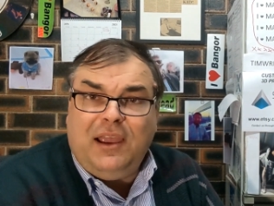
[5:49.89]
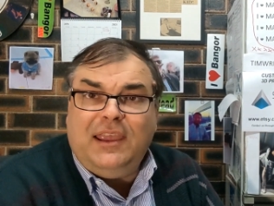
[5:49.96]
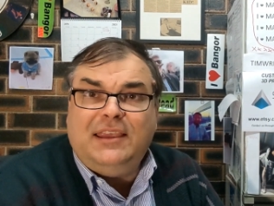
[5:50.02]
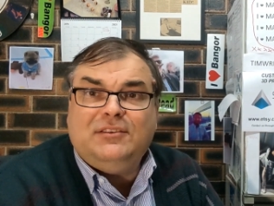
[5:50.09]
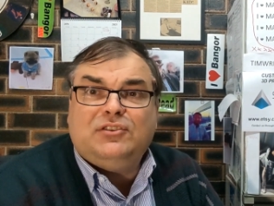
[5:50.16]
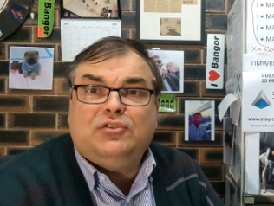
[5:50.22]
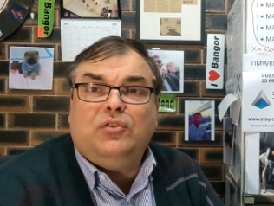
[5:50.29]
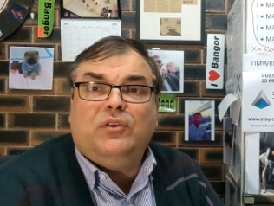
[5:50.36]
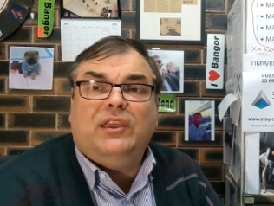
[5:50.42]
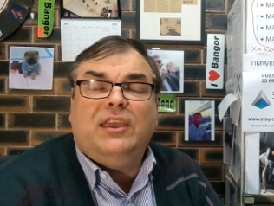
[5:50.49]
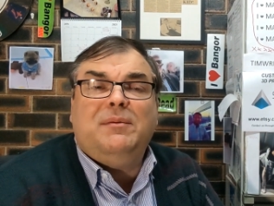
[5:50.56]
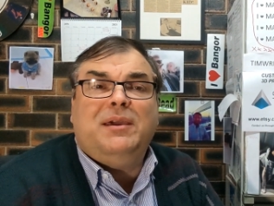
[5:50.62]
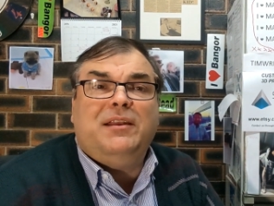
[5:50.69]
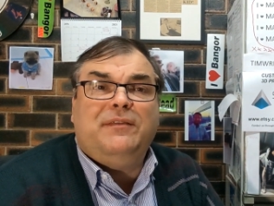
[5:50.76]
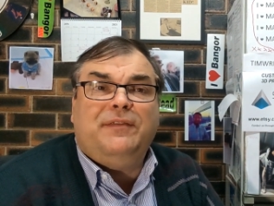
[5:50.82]
he's
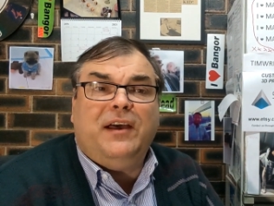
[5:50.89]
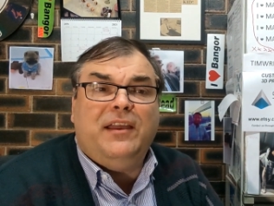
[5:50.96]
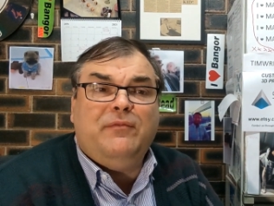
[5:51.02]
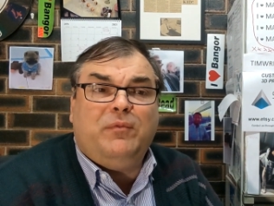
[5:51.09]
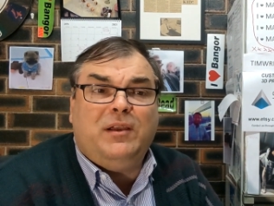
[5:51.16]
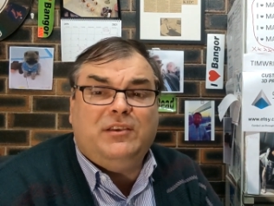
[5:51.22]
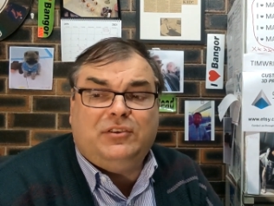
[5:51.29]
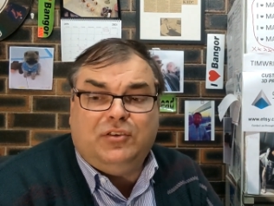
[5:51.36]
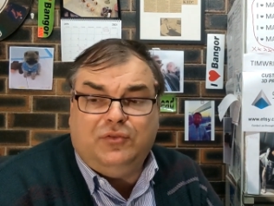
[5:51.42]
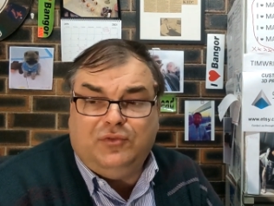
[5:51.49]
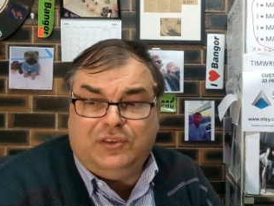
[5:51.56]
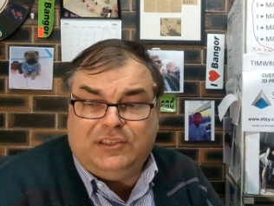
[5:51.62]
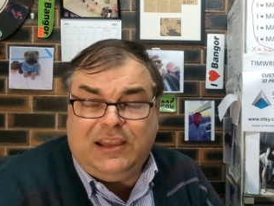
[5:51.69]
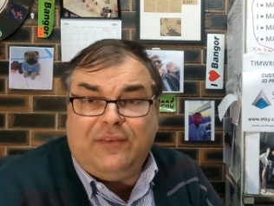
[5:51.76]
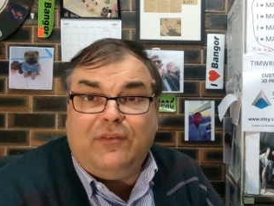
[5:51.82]
talking about a
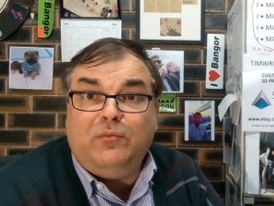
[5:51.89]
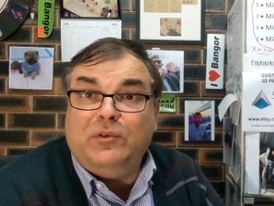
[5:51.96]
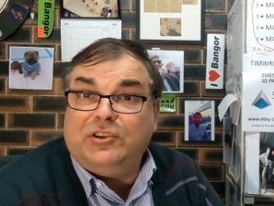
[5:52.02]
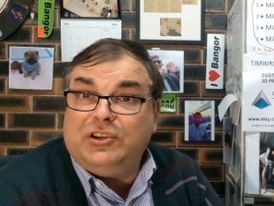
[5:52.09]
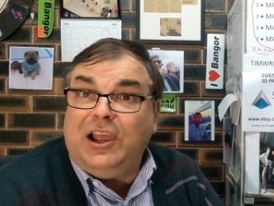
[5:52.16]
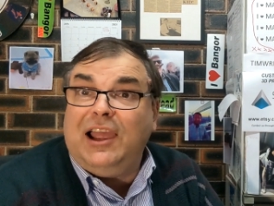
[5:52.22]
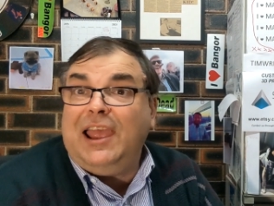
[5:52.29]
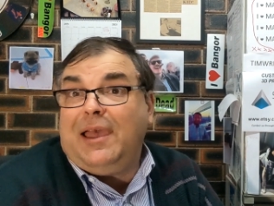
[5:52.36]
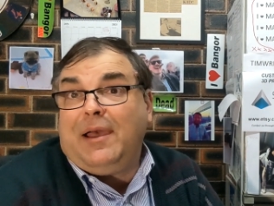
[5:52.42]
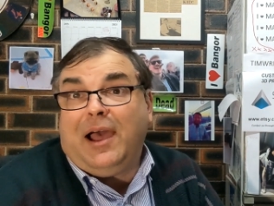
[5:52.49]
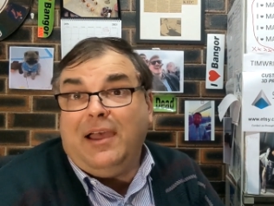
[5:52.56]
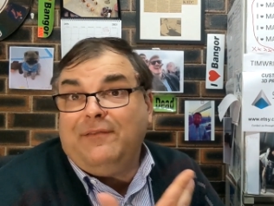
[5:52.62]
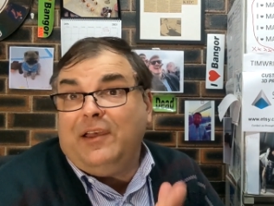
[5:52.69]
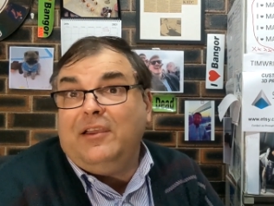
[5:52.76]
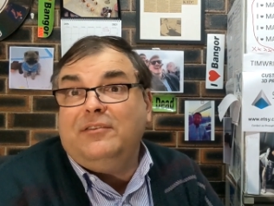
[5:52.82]
5127, which
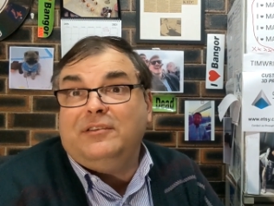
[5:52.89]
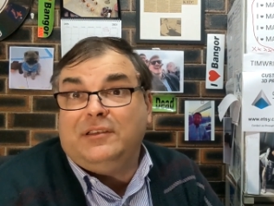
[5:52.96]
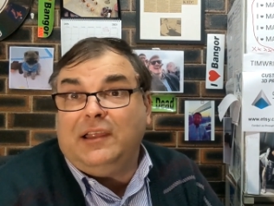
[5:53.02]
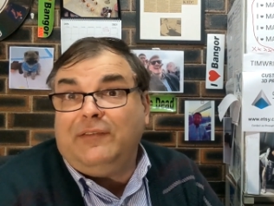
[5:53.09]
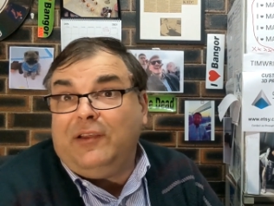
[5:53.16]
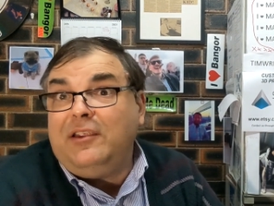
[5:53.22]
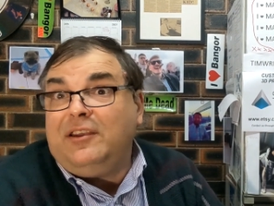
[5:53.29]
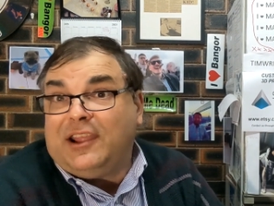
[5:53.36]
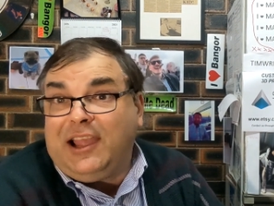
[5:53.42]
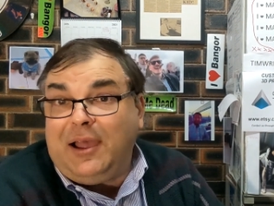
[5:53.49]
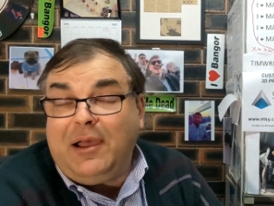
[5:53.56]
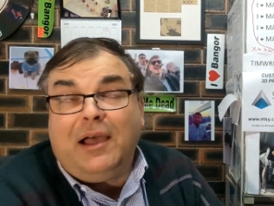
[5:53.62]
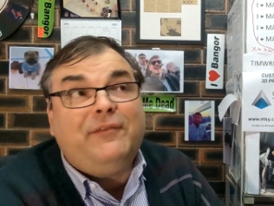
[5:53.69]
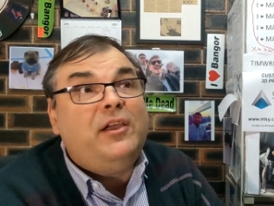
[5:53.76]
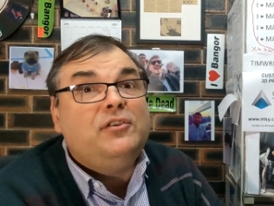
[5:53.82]
I've owned two
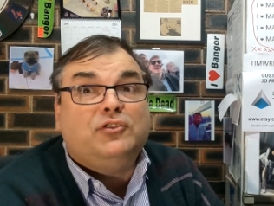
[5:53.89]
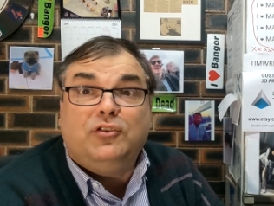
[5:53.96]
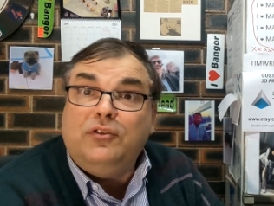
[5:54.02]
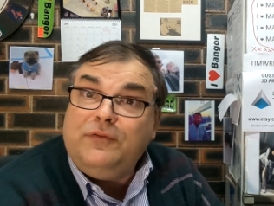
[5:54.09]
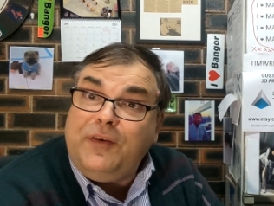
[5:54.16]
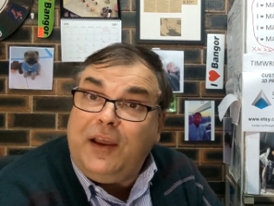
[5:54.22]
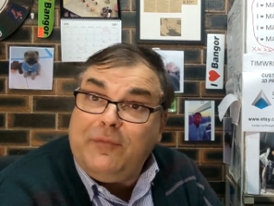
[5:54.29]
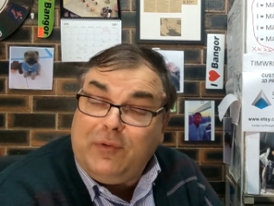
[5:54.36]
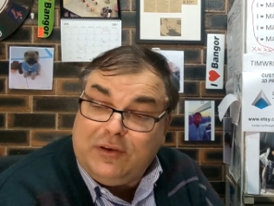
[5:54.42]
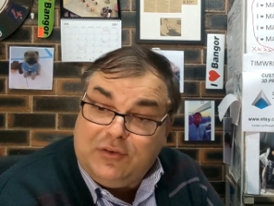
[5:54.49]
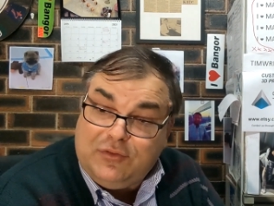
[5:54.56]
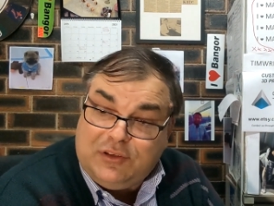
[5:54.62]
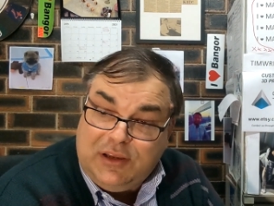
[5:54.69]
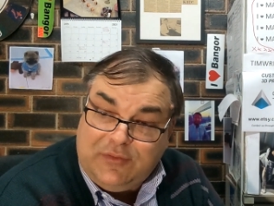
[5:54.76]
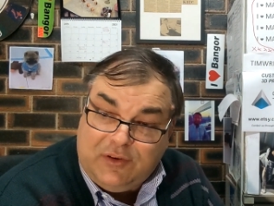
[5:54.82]

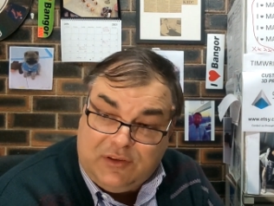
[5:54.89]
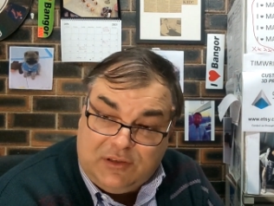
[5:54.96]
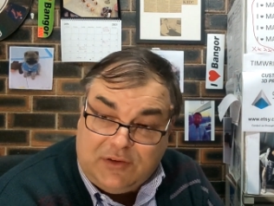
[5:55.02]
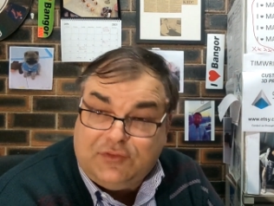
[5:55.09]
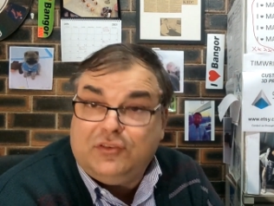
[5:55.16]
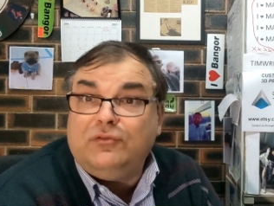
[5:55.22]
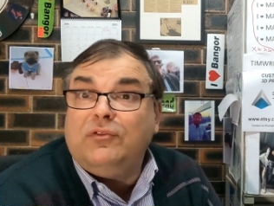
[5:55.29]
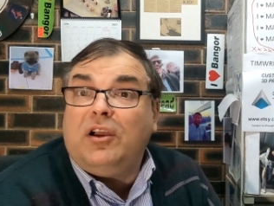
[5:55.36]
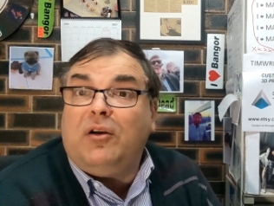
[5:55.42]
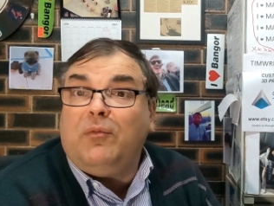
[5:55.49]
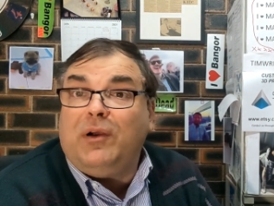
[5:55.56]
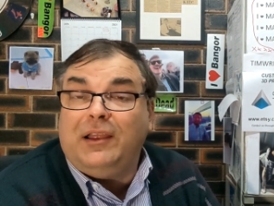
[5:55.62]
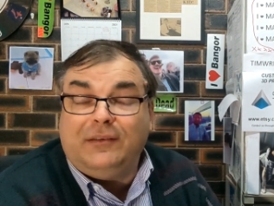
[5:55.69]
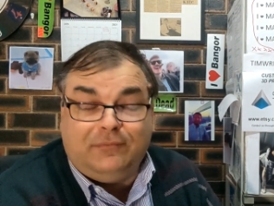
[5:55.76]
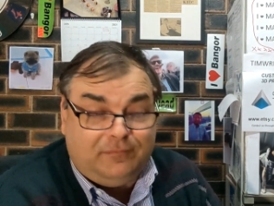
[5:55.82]
5127s. I've still got
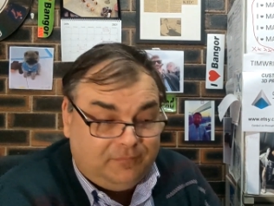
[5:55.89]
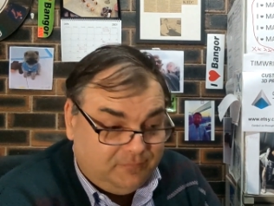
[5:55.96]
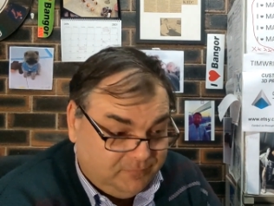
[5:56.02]
one.